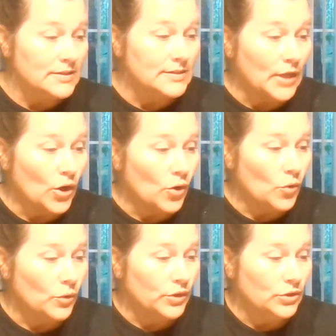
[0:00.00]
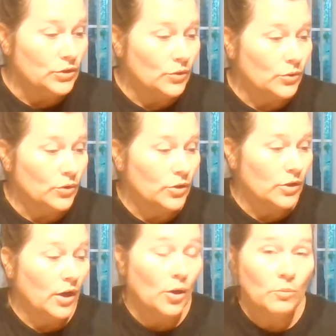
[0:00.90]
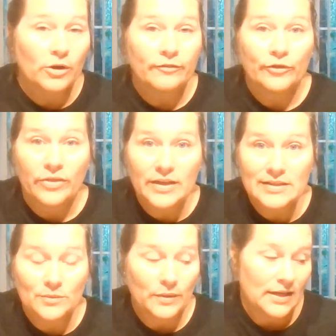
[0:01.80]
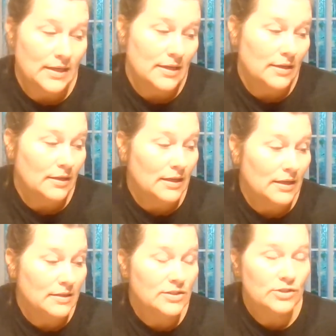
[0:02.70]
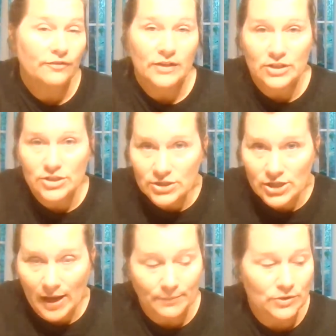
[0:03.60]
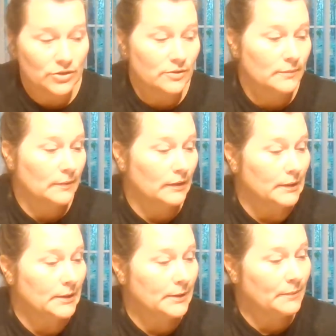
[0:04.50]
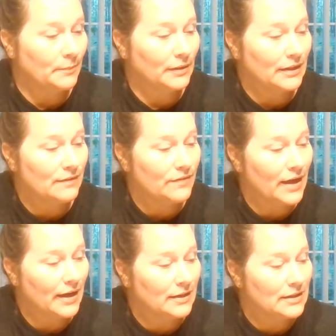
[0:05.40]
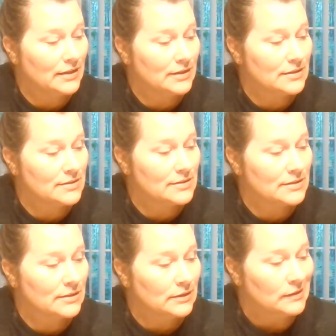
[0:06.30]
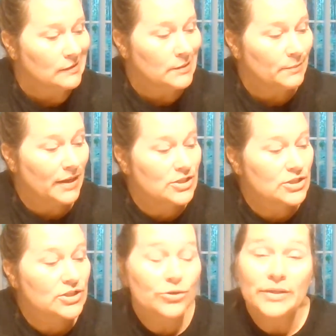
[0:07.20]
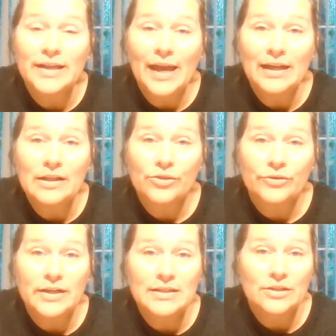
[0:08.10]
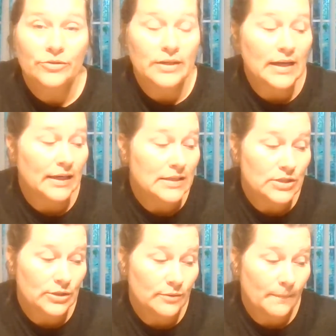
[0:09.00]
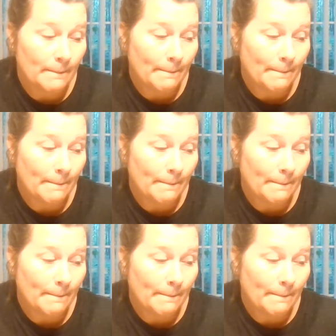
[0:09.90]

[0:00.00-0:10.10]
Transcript: So your homework for this week is to finish the chapter. I believe that is pages 383 to 392.